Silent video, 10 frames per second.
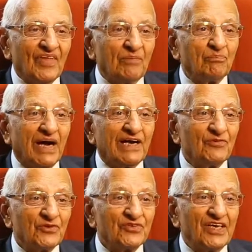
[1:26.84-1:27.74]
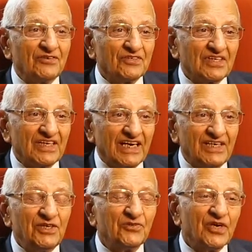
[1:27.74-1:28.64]
And Pai was central,
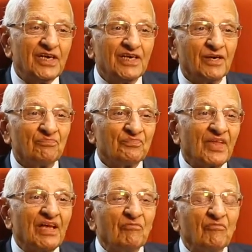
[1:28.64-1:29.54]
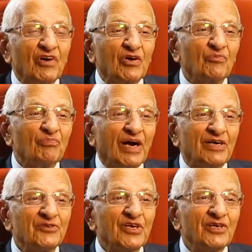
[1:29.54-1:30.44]
and he trained up. One of
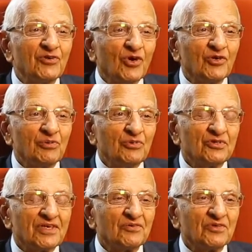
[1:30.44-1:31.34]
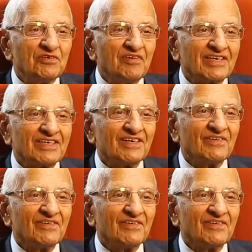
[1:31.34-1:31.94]
Pai's great contribution was Divakara.